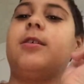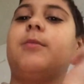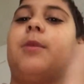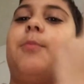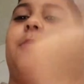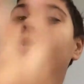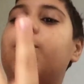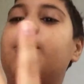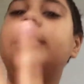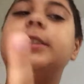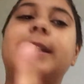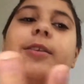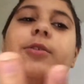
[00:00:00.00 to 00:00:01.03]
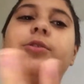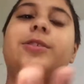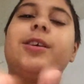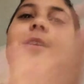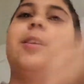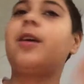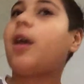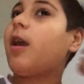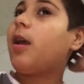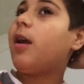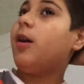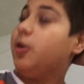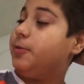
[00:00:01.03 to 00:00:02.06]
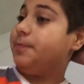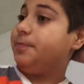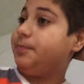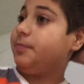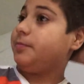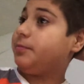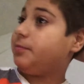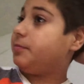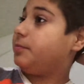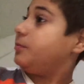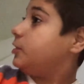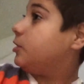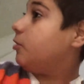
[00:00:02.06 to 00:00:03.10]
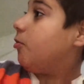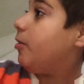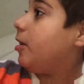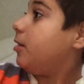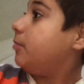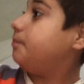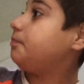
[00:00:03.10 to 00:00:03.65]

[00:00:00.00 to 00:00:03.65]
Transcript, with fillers: to him on both my channels. Um, so yeah,